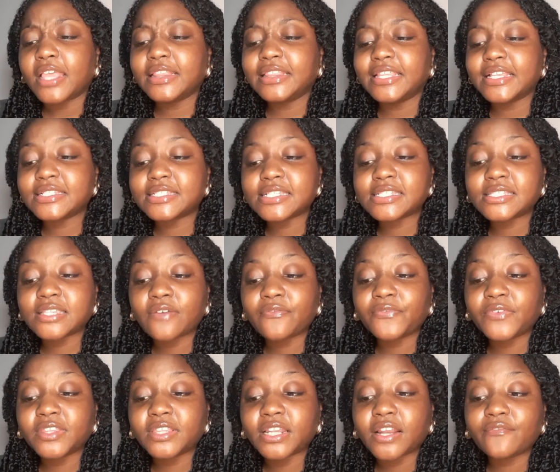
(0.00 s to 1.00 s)
this is
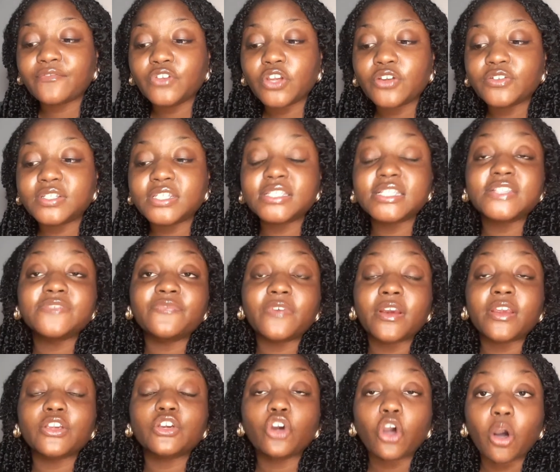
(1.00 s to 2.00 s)
something that i've noticed is
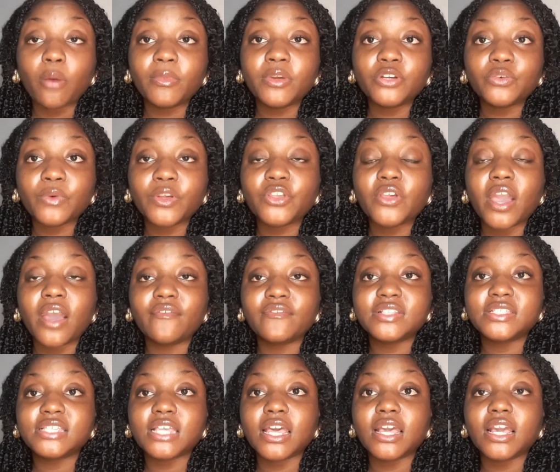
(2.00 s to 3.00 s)
very common where you have
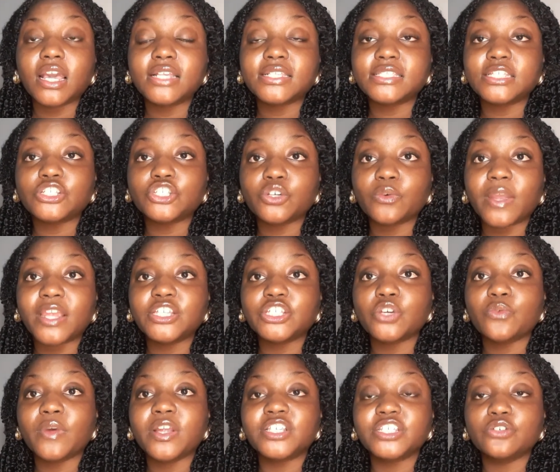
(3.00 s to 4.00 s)
a, a
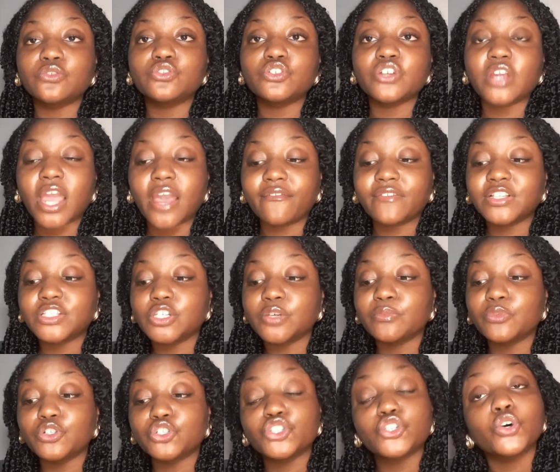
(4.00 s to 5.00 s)
situation where children are having to
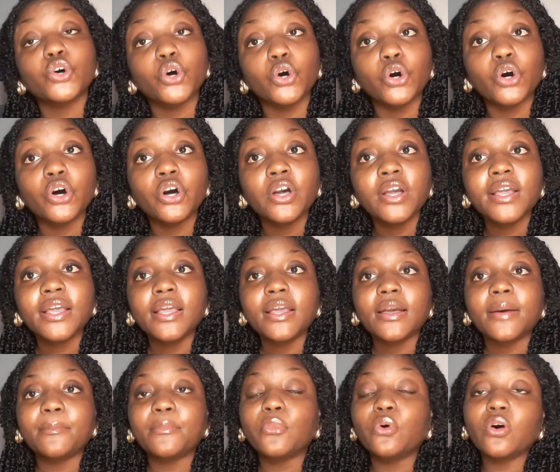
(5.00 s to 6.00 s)
mature
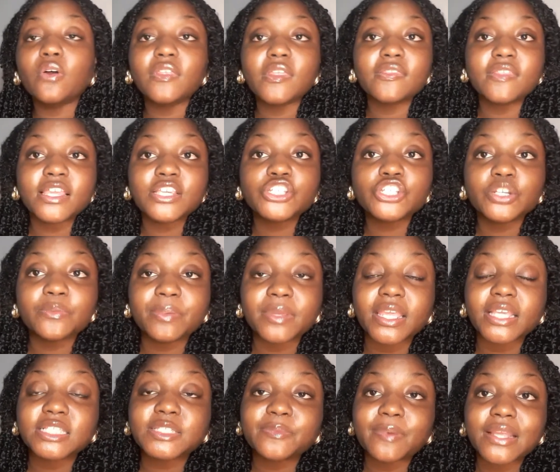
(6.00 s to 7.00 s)
more than they should be
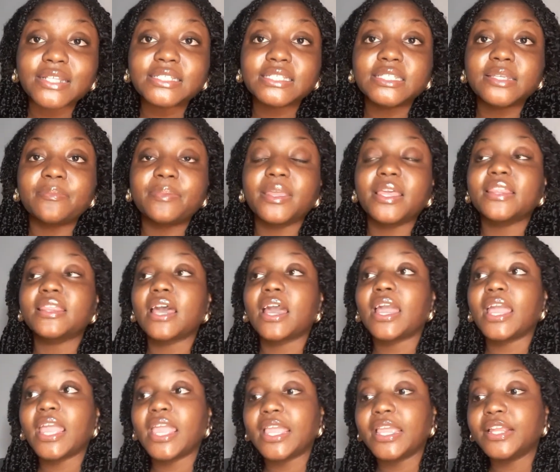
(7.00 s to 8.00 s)
expected to be at that
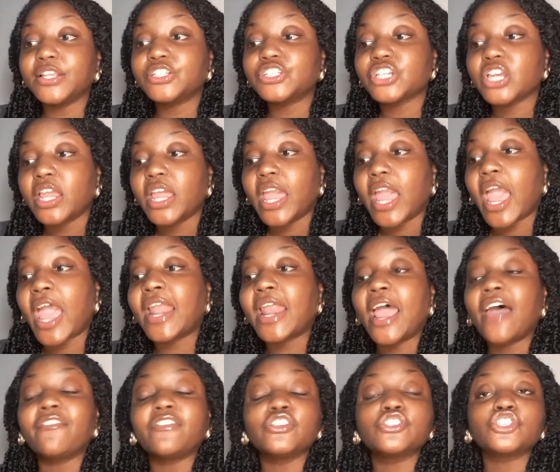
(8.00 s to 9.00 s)
age and
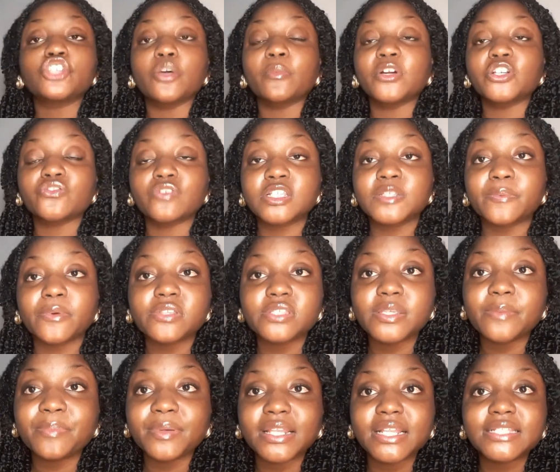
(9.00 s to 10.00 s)
having so much
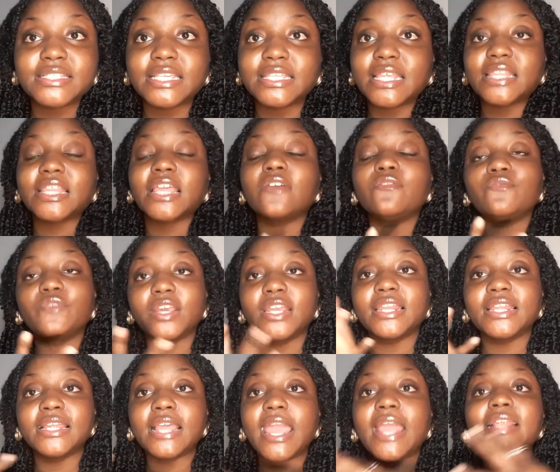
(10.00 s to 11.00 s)
responsibility that they
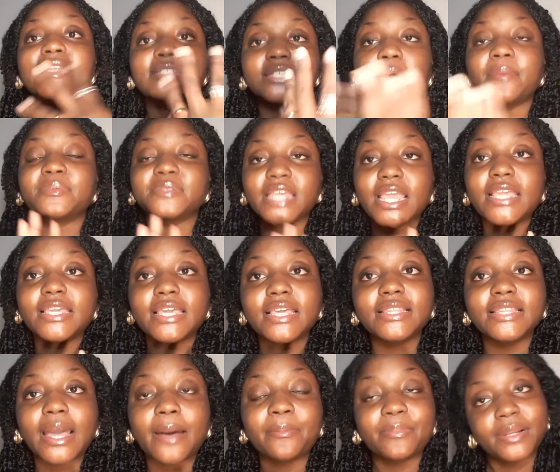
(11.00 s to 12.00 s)
really end up
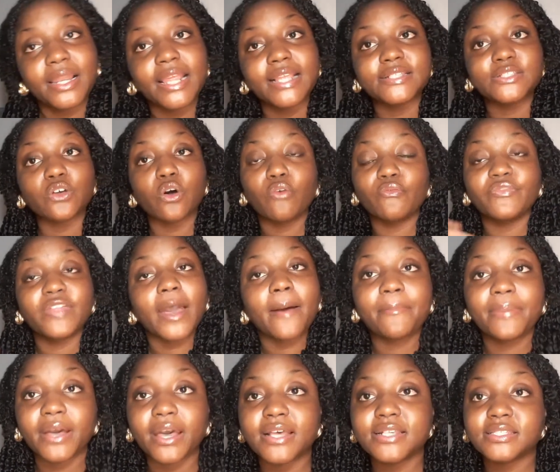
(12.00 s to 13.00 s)
taking that place of
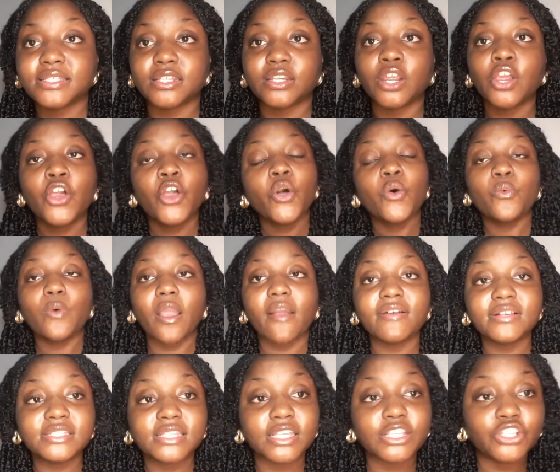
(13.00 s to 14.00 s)
that person
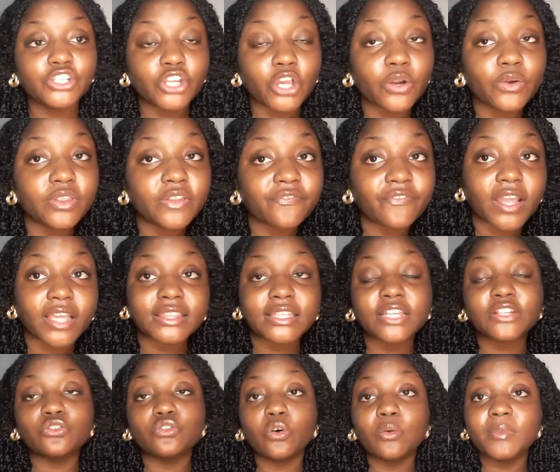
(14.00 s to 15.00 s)
whereas you know the fact
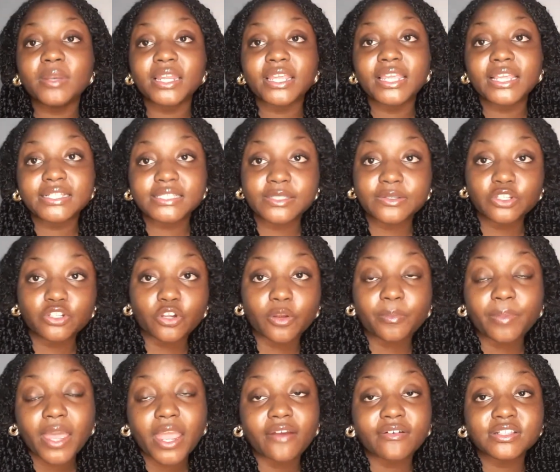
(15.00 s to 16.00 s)
that normally it's you know
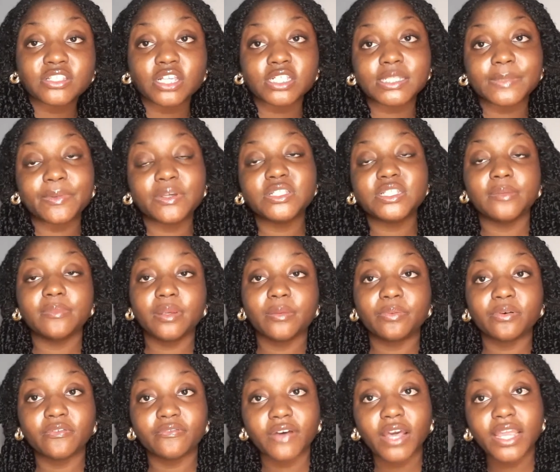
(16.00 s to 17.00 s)
parents are supposed to be
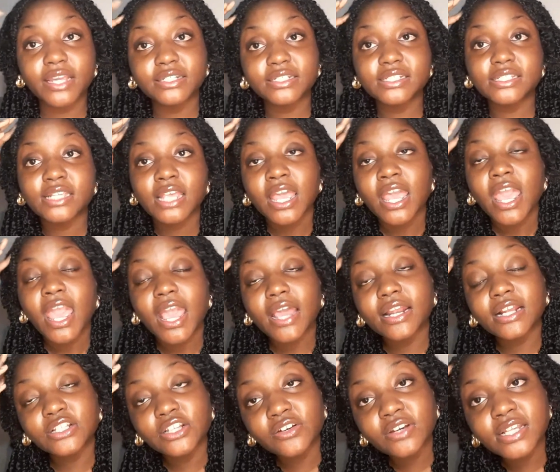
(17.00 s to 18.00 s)
providers
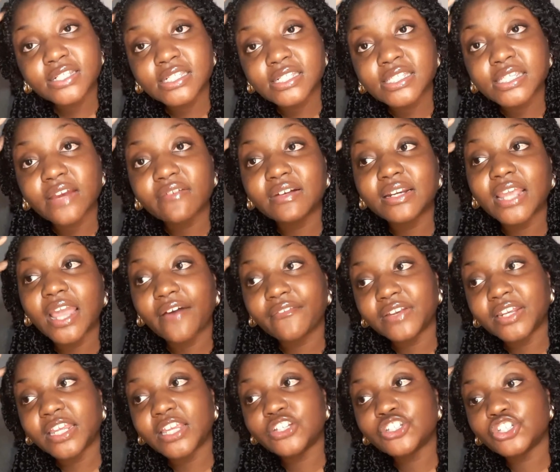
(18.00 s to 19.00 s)
and i don't necessarily have
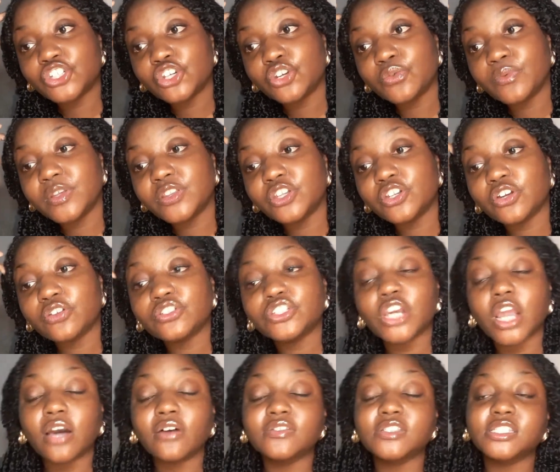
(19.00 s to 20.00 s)
an issue with you know
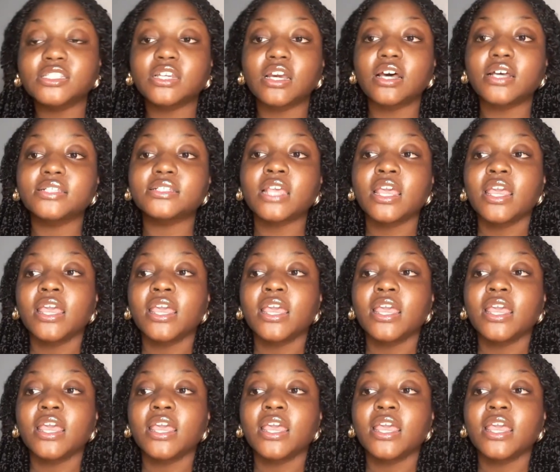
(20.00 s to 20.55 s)
child stars